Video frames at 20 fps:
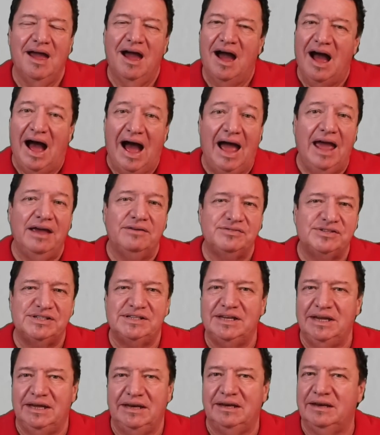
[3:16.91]
I have
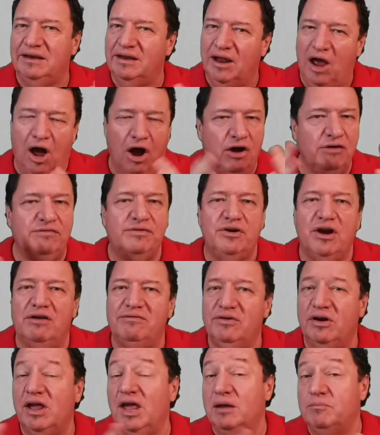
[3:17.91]
seen over and over
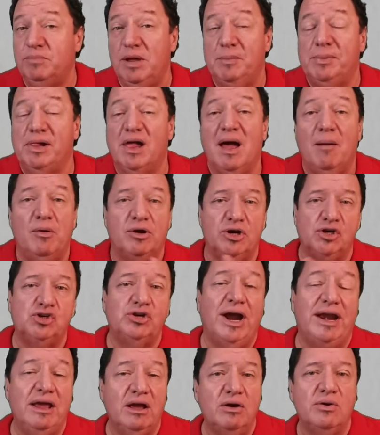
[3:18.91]
again people come on a
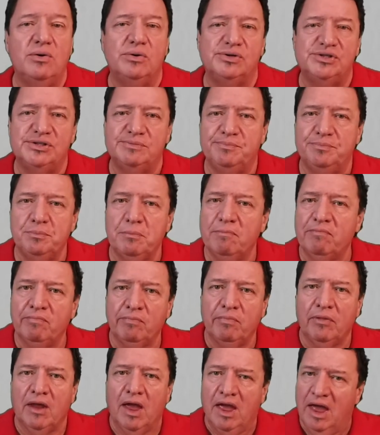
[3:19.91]
training course
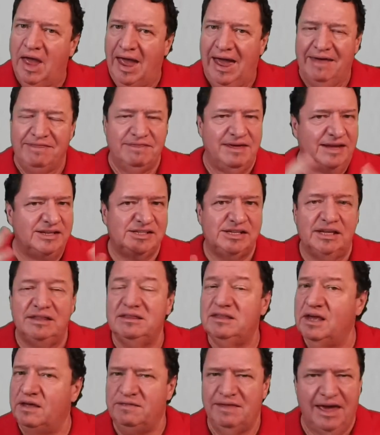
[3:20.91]
and they sit
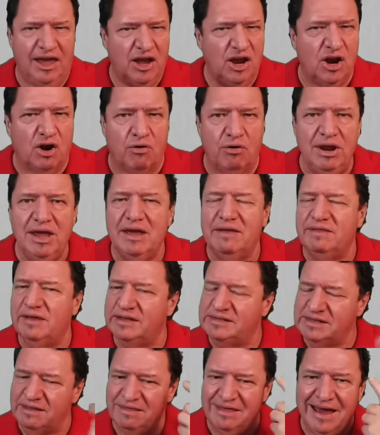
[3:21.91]
there and they agree and they
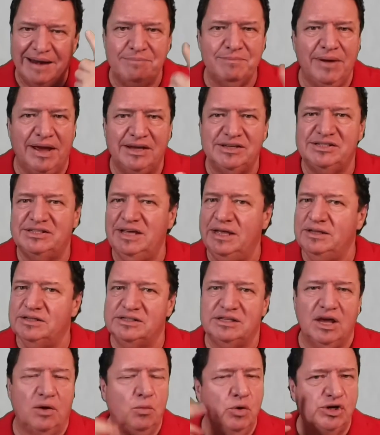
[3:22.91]
say that makes sense.
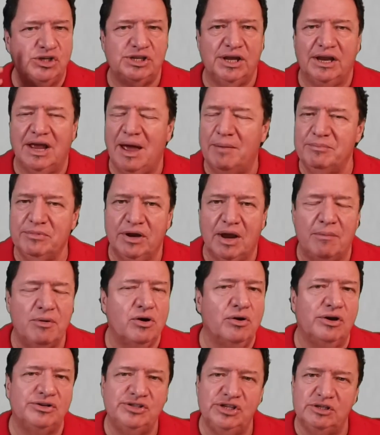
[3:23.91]
They wish they'd come
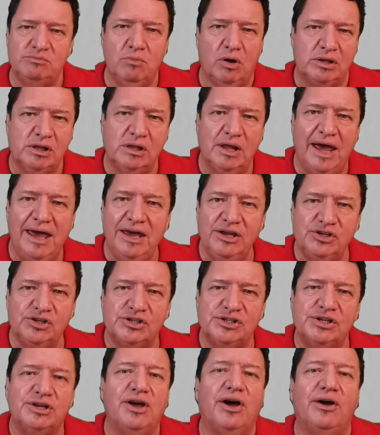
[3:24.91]
across this model ages
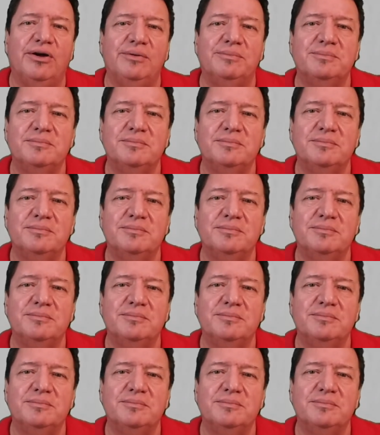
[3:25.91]
ago.